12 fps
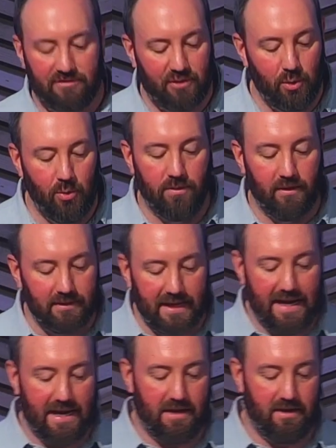to the
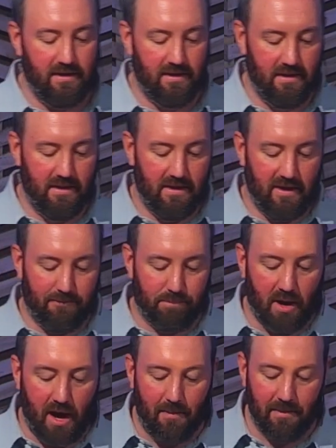land of
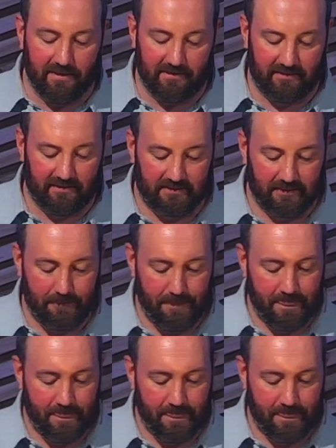promise.